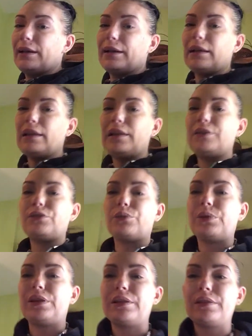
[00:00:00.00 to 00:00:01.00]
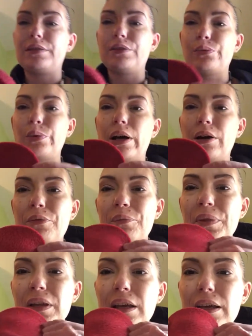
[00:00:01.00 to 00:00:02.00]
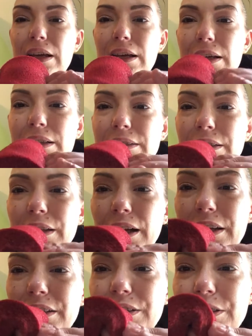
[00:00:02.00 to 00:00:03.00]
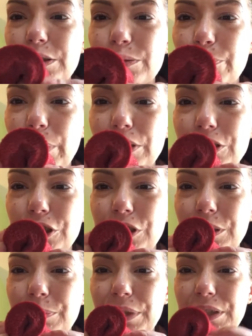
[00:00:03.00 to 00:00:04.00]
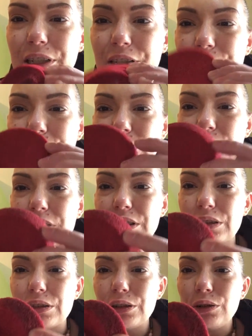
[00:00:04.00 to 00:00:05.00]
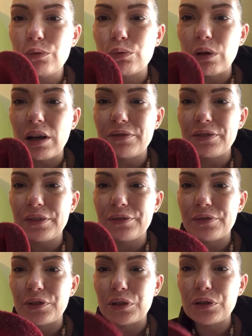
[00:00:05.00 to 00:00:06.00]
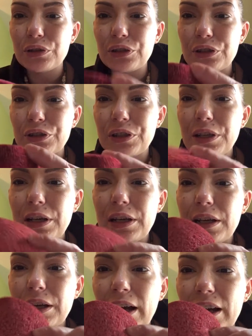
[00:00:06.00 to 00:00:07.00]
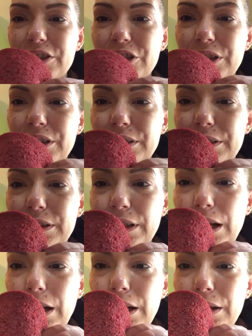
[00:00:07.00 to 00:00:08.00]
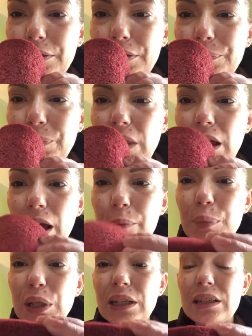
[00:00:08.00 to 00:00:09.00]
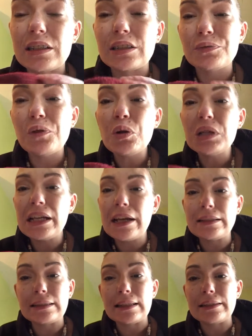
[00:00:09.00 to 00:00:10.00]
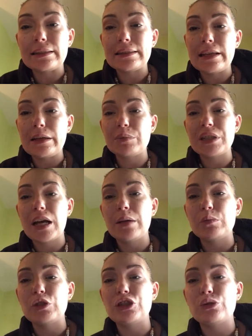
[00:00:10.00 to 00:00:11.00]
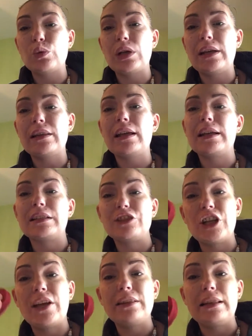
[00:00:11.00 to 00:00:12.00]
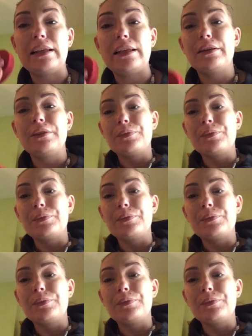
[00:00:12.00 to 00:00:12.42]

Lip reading: I cleanse with this as well. It's a nice spongy material. It's a little rough at first, as you can see, but it exfoliates at the same time, which is what I like, gently.